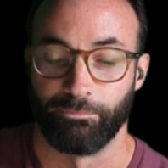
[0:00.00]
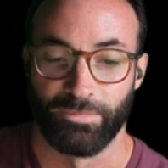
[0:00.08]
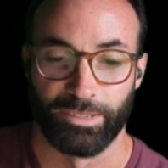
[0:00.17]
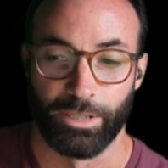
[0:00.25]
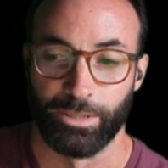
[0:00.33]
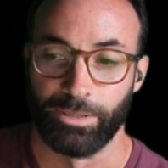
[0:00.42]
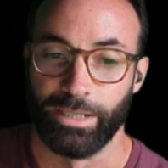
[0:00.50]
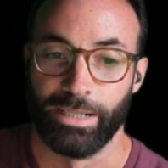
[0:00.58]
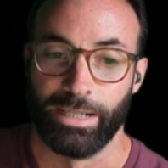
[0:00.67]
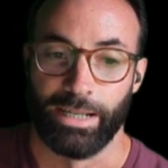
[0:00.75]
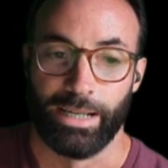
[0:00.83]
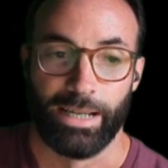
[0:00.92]
So
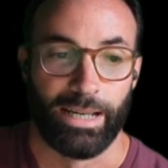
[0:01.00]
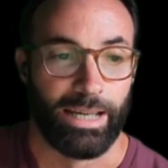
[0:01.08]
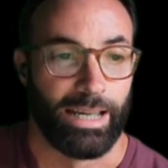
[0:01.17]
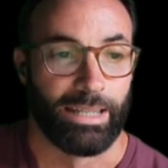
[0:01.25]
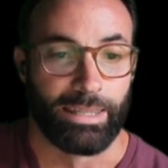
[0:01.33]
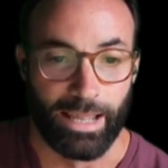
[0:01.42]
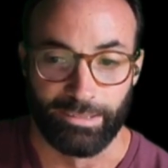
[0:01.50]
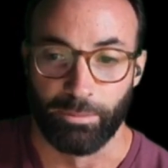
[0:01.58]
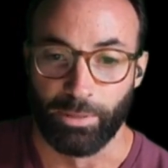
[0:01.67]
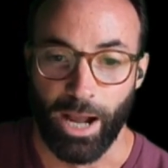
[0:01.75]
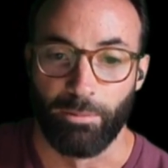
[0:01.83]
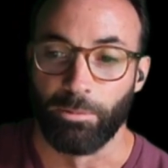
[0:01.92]
that's a
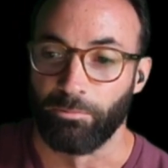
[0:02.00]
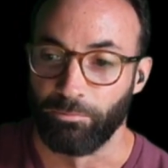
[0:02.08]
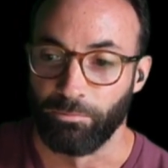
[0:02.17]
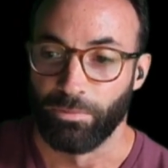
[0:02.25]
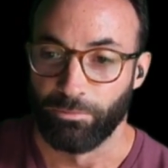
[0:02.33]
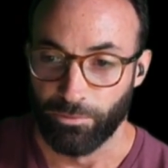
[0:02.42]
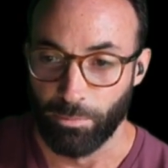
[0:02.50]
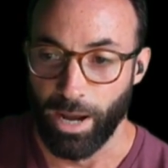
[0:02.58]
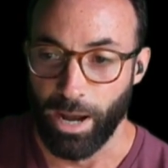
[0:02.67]
problem from